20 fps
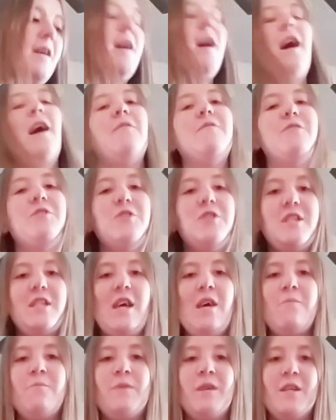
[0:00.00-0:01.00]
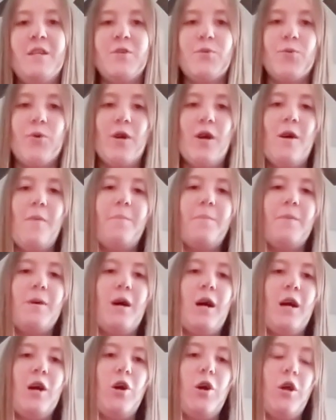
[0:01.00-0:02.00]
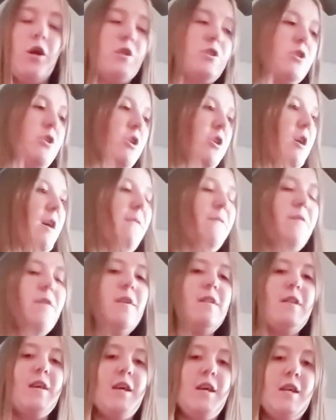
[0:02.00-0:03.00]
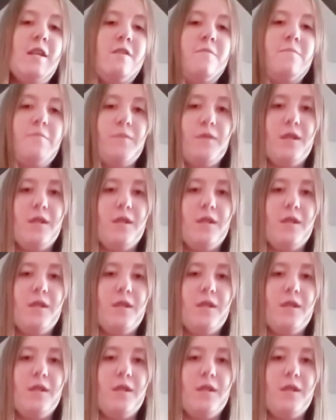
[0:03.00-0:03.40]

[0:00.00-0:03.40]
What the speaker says: After the 10 minutes were up, I took off the lid